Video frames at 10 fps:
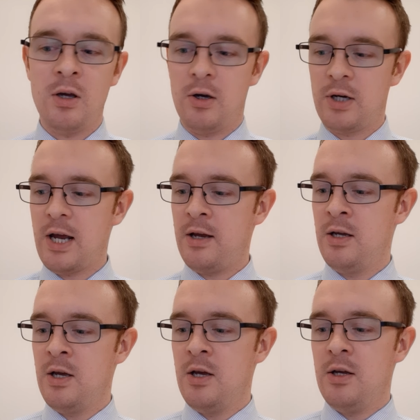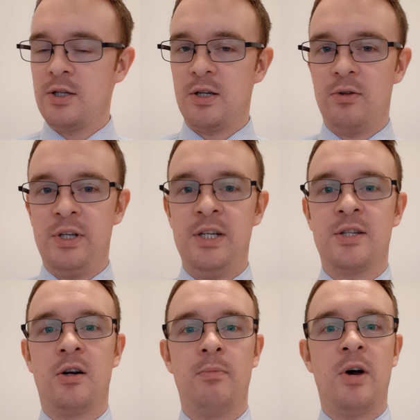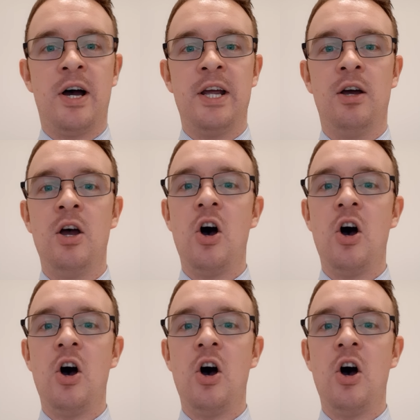Okay, so these are my